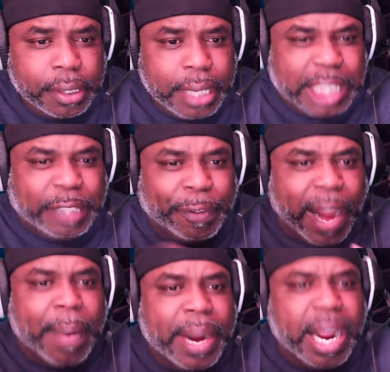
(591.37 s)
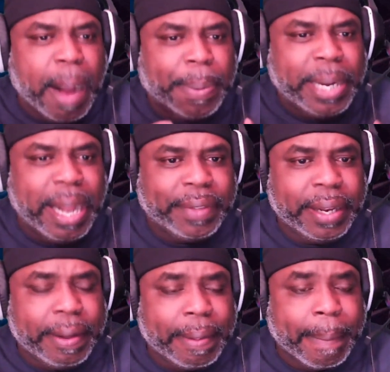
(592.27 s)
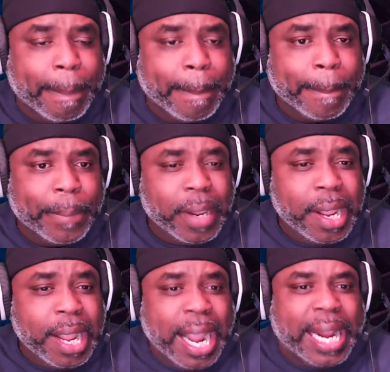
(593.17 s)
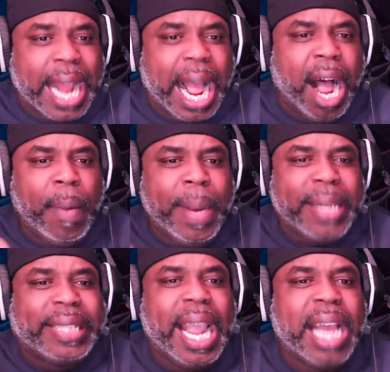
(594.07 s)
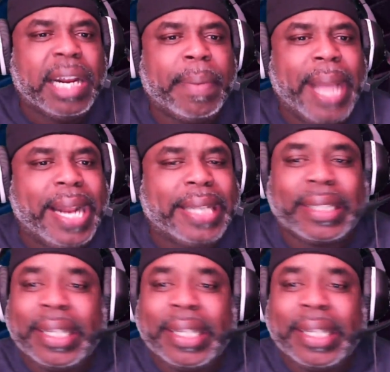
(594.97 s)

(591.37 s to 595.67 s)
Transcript: It's very uplifting. And I always tell them ladies,